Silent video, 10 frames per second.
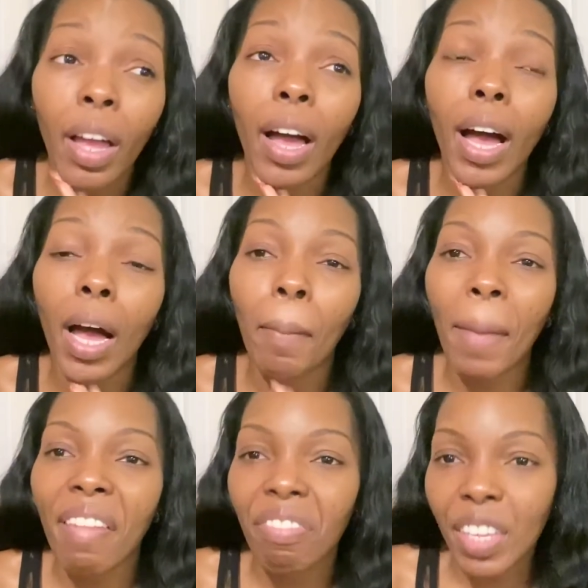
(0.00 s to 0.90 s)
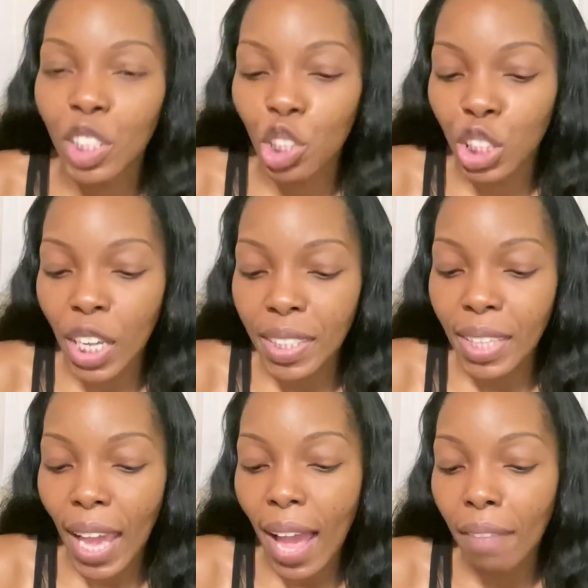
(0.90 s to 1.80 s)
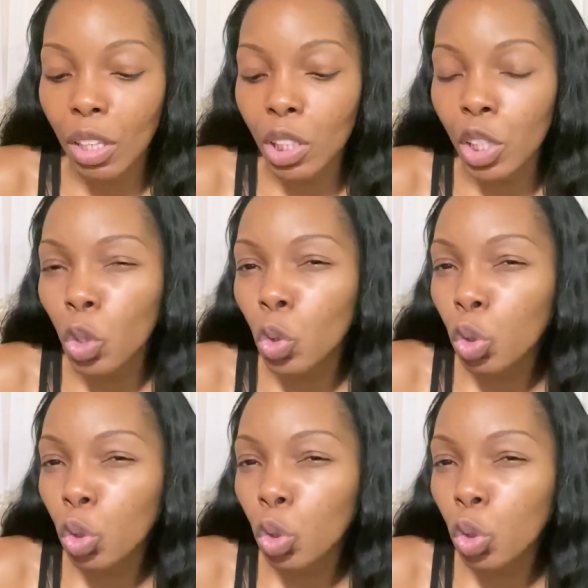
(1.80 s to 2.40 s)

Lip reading: And this does have a little